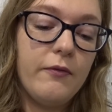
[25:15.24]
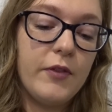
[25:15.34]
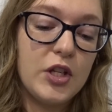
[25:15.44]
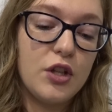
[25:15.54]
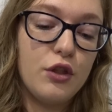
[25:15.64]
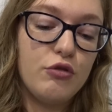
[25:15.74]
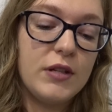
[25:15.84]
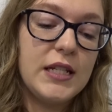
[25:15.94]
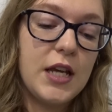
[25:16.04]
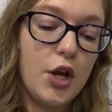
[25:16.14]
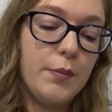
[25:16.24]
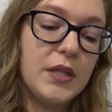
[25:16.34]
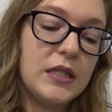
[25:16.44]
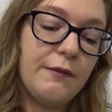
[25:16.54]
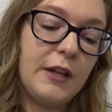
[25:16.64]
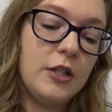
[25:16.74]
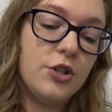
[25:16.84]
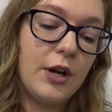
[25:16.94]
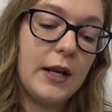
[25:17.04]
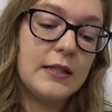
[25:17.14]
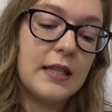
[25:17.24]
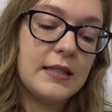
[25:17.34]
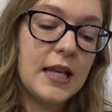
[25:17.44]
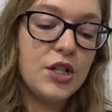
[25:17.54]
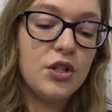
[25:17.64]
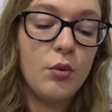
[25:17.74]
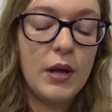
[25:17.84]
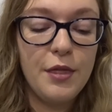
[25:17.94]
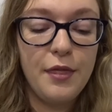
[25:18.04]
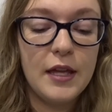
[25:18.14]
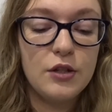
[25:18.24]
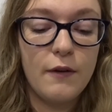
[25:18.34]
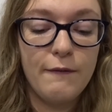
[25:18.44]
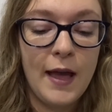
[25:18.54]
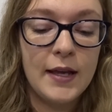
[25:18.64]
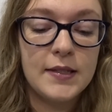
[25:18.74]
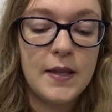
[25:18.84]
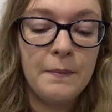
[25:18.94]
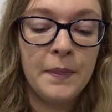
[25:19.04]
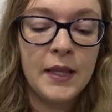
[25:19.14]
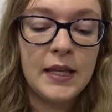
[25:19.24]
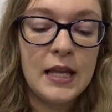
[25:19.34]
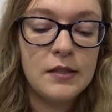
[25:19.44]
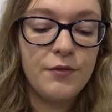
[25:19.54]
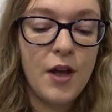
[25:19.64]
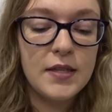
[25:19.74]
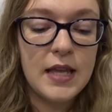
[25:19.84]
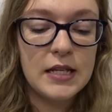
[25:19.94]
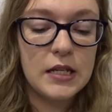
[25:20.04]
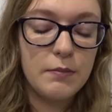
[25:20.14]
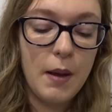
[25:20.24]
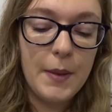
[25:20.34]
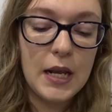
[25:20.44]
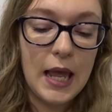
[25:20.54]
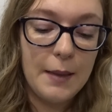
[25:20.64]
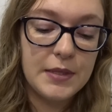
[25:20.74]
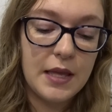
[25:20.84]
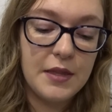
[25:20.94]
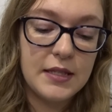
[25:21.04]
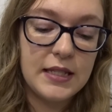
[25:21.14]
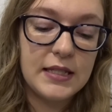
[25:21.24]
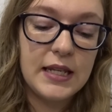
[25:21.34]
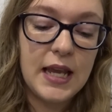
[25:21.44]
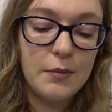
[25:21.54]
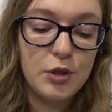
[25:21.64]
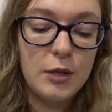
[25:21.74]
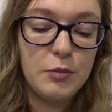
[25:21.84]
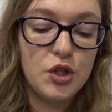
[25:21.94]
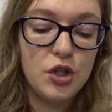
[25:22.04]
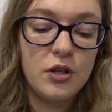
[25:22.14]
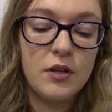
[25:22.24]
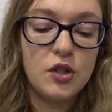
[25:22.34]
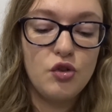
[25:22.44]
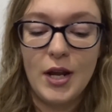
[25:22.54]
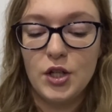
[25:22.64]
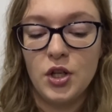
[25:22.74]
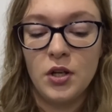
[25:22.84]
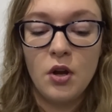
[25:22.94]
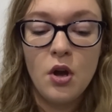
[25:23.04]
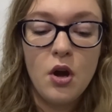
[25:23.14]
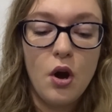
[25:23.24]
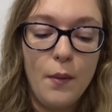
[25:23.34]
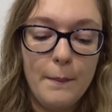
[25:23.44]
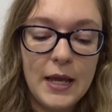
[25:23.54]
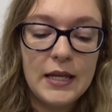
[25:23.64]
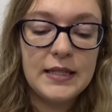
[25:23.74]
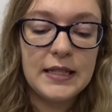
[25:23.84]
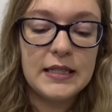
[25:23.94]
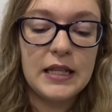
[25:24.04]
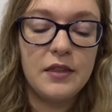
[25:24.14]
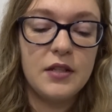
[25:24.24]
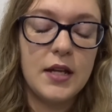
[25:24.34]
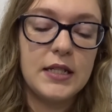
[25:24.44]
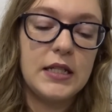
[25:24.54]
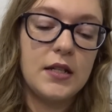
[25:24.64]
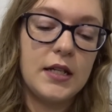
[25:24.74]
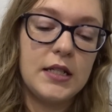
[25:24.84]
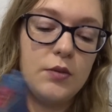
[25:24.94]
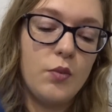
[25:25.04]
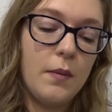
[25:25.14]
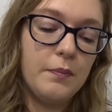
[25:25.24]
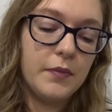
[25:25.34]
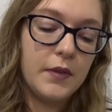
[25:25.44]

Vision 3D opens featuring sensational in-theatre effects. Guests first entered Muppet Labs at this Disney MGM Studios attraction on May 16th, 1991.